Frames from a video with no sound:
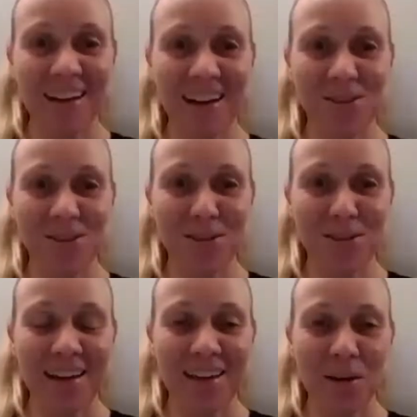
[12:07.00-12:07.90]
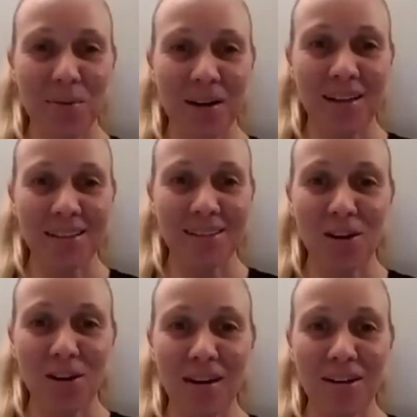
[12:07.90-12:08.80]
totally get that part. It's
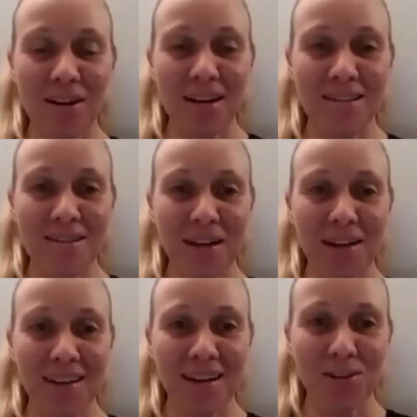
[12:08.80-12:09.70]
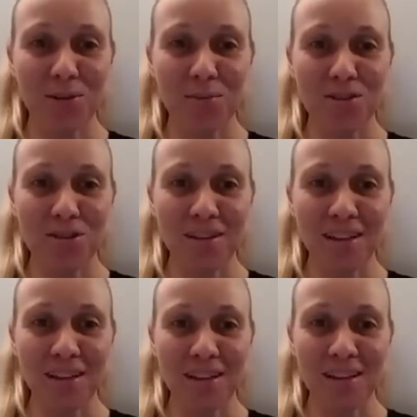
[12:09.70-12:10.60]
not underestimating that
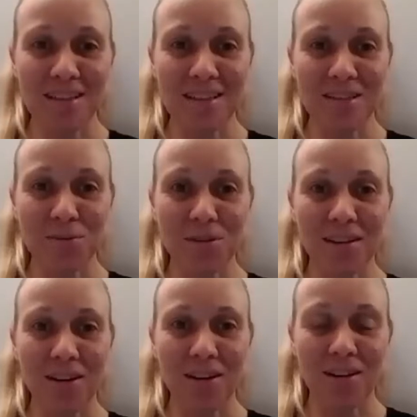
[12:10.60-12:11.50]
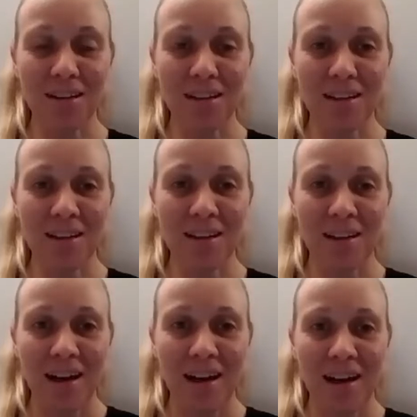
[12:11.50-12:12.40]
human journey that sits within it all. And
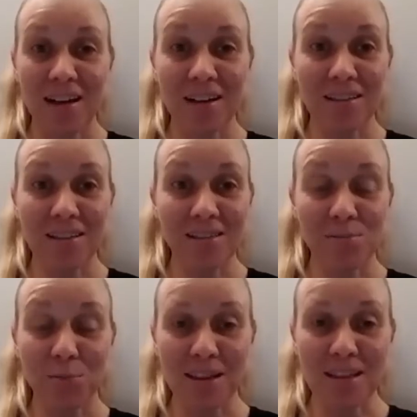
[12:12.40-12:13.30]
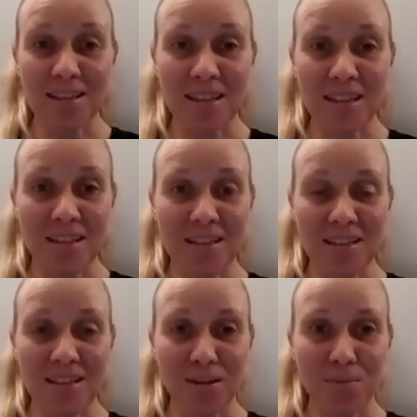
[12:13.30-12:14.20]
I think sport can
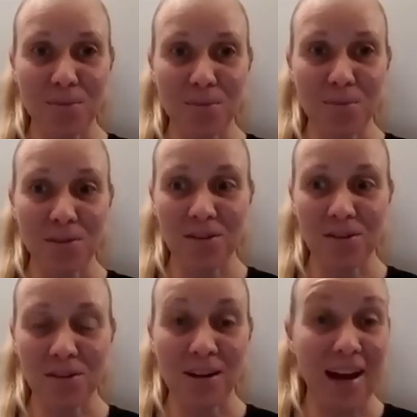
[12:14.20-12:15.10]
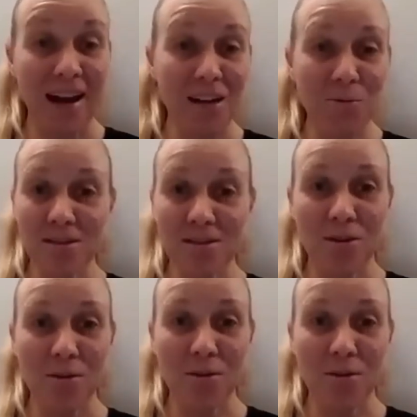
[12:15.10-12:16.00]
teach young people or anyone
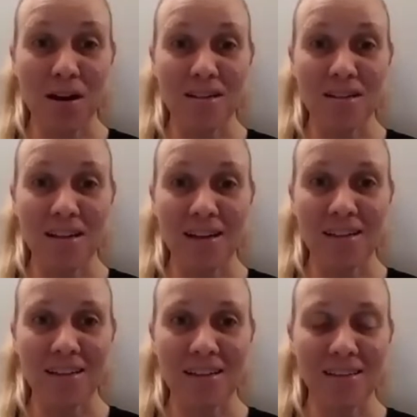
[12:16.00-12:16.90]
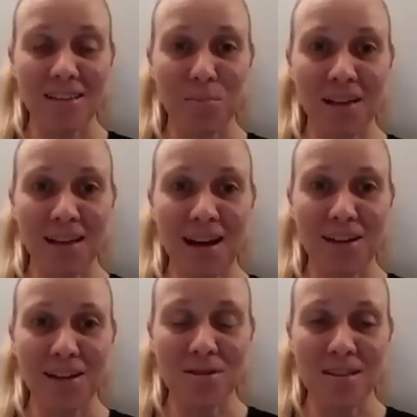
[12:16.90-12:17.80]
so much. And something like
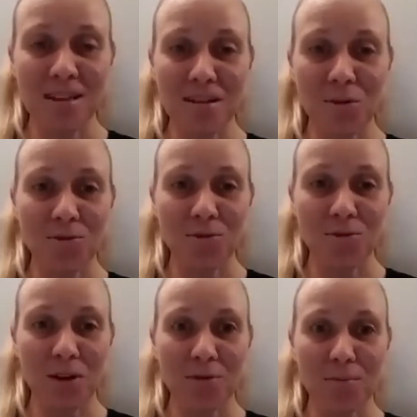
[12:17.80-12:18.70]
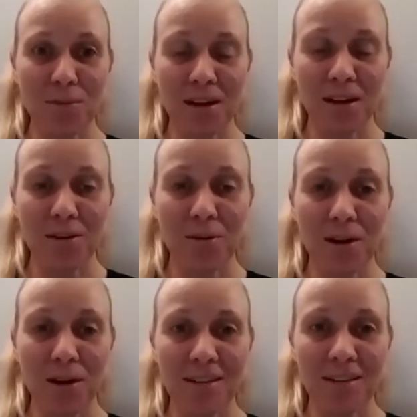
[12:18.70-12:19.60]
that, I just send someone who's went from being
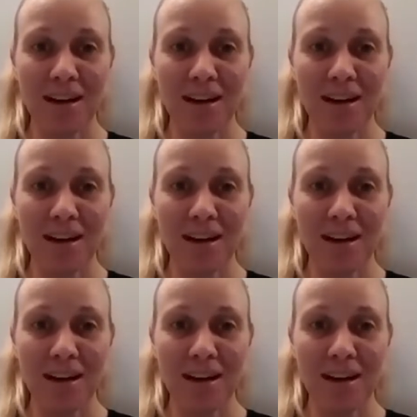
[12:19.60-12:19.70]
quite